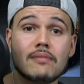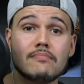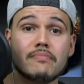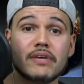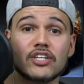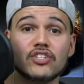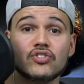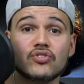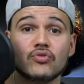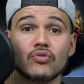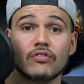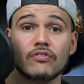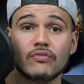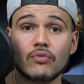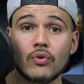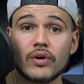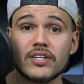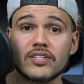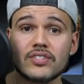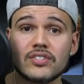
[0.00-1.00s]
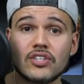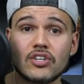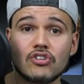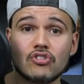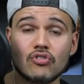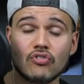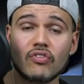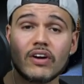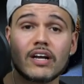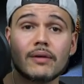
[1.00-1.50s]
Makes your voice,
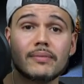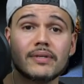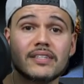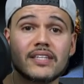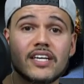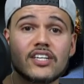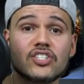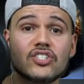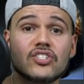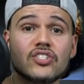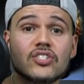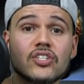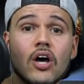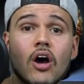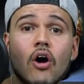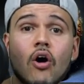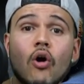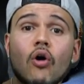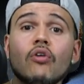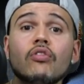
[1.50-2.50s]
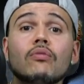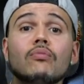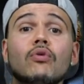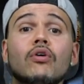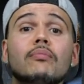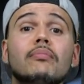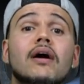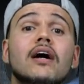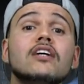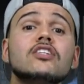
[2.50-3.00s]
your recommendations, all the
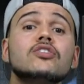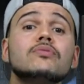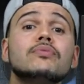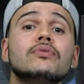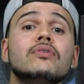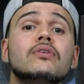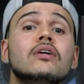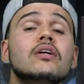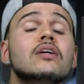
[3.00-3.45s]
more possible.